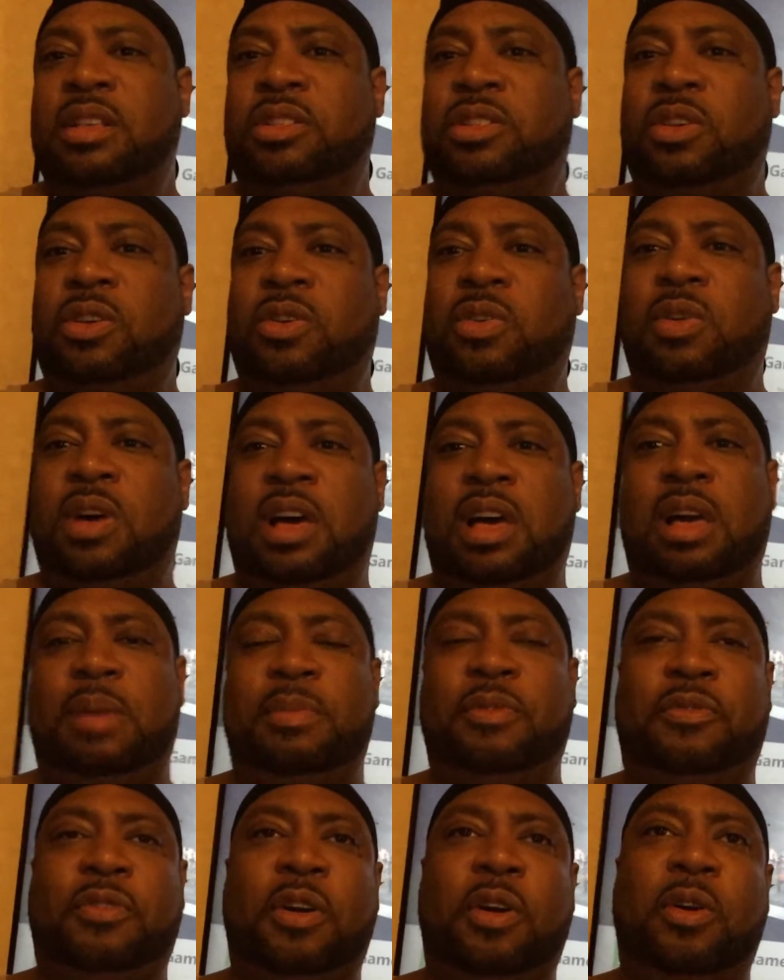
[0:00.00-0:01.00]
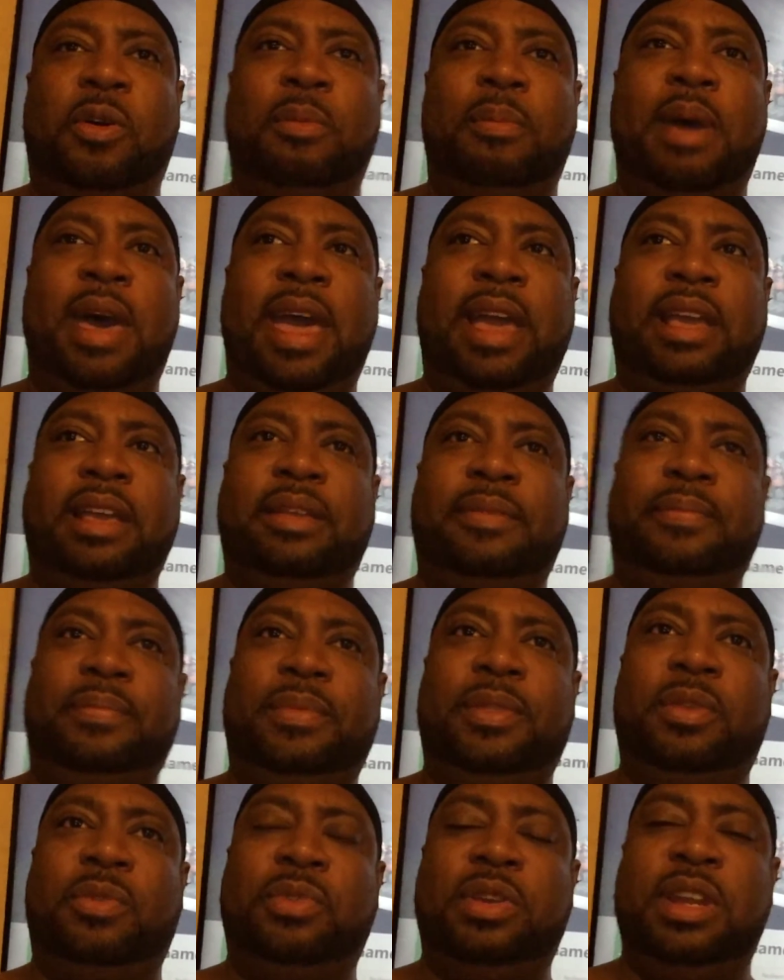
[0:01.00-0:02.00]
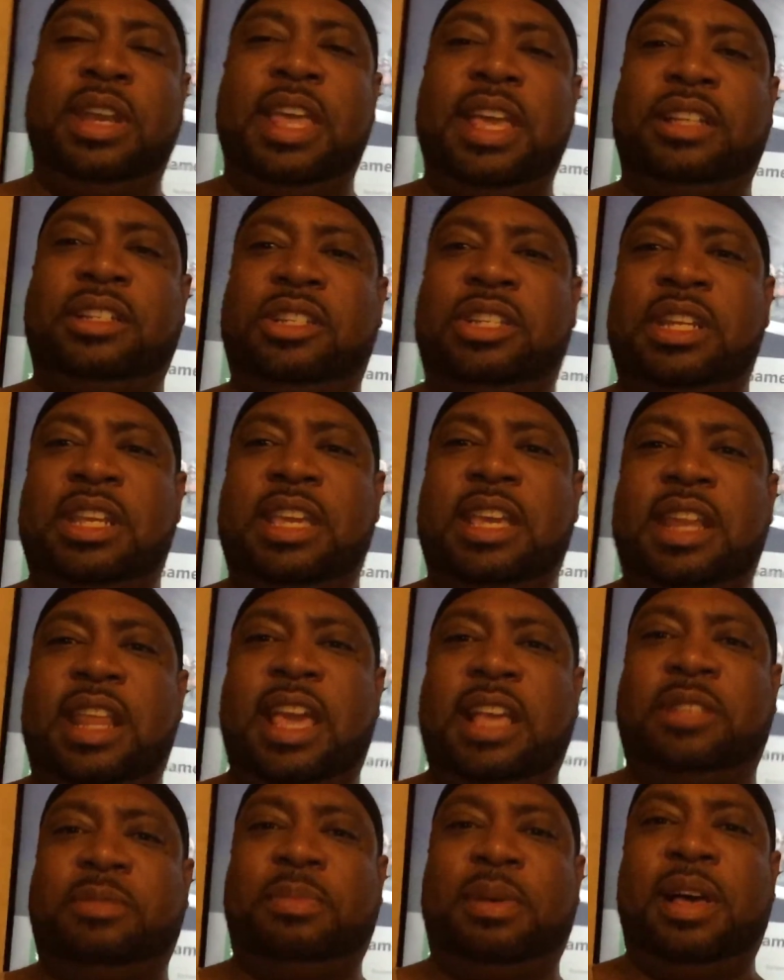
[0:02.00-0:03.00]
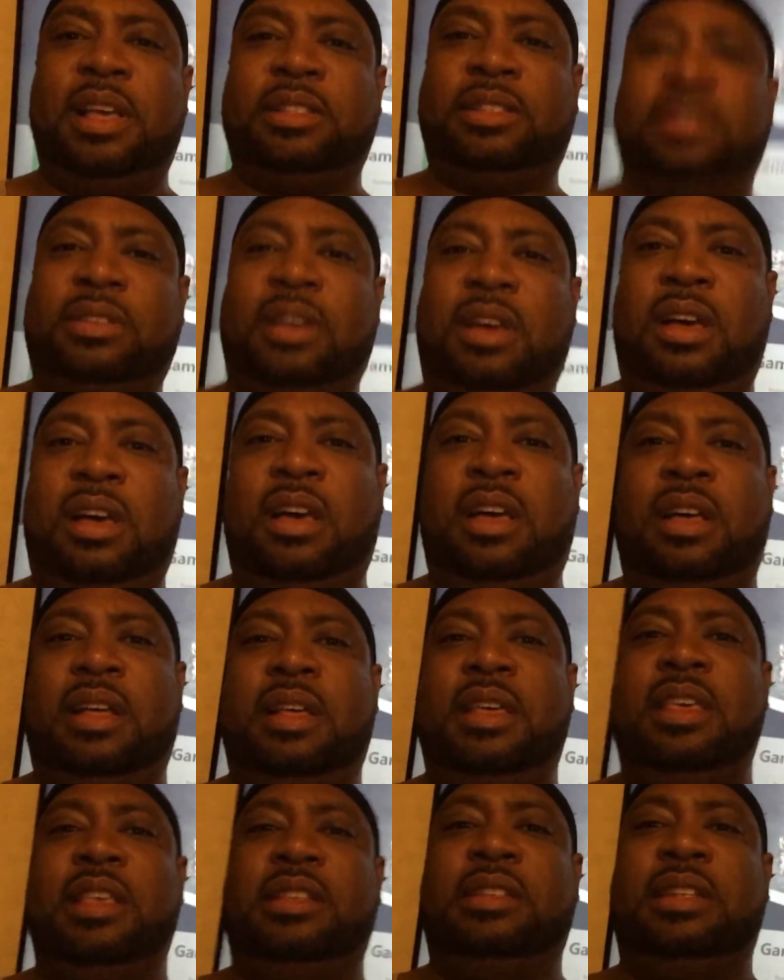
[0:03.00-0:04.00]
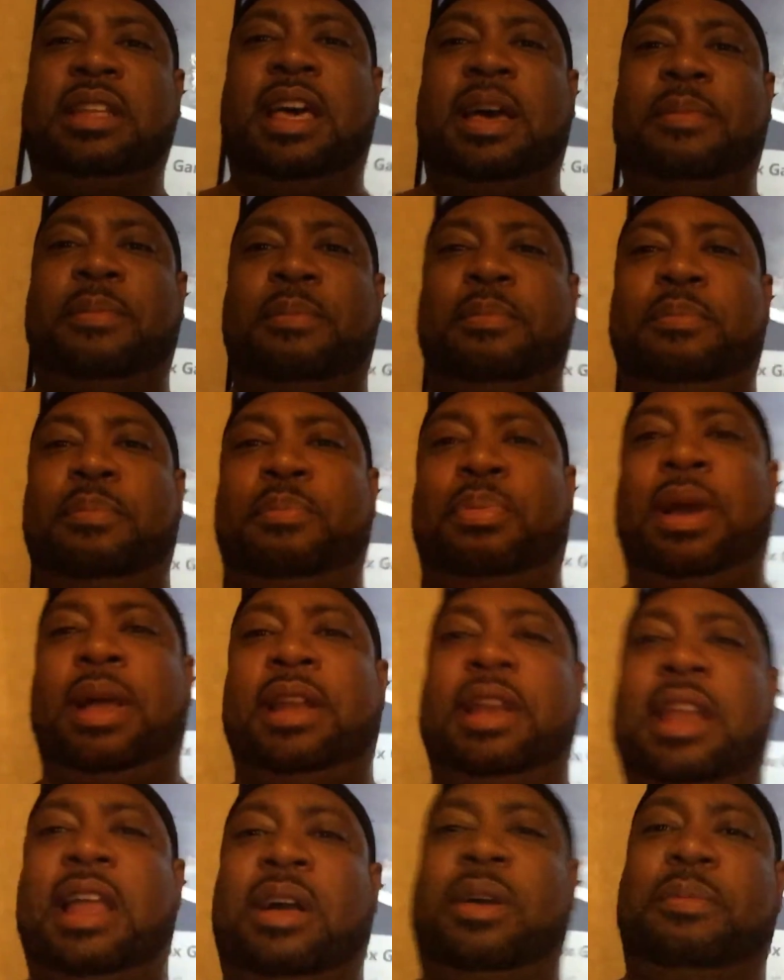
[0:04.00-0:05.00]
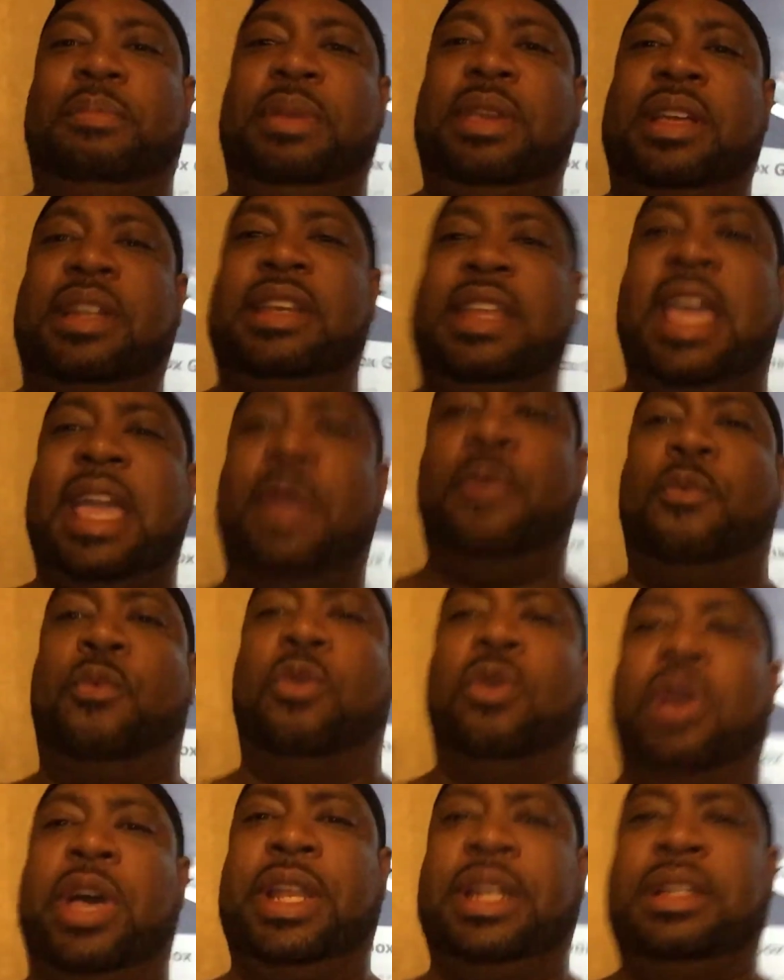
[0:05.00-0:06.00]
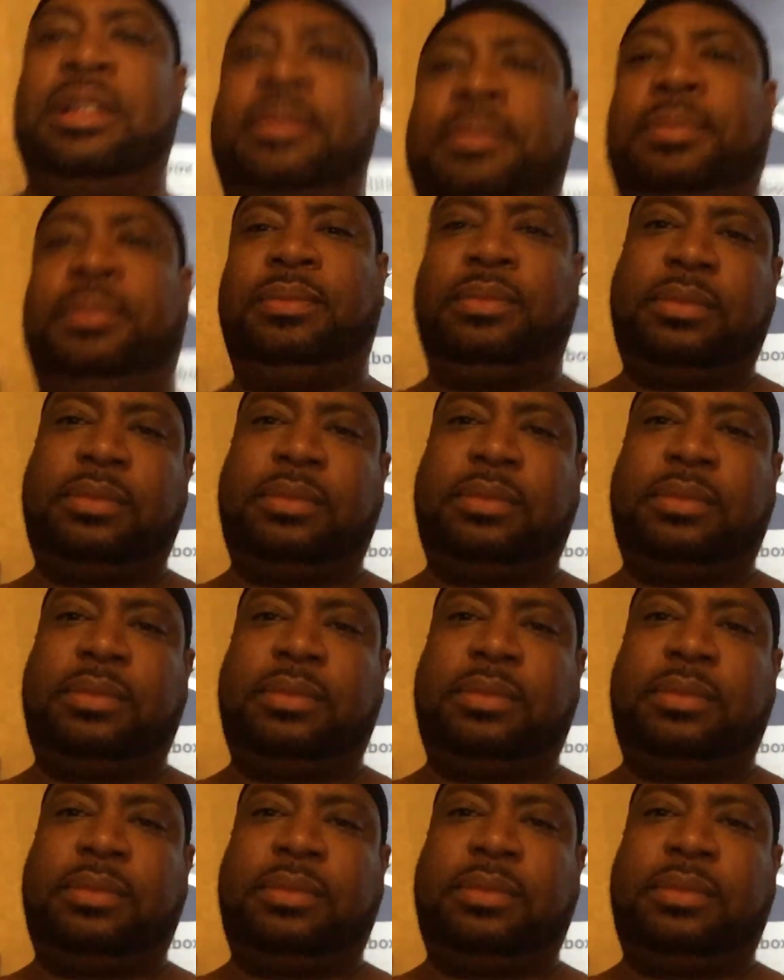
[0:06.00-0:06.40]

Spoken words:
So I'm gonna fall back on the next gen Xbox. It's probably not gonna be a day one.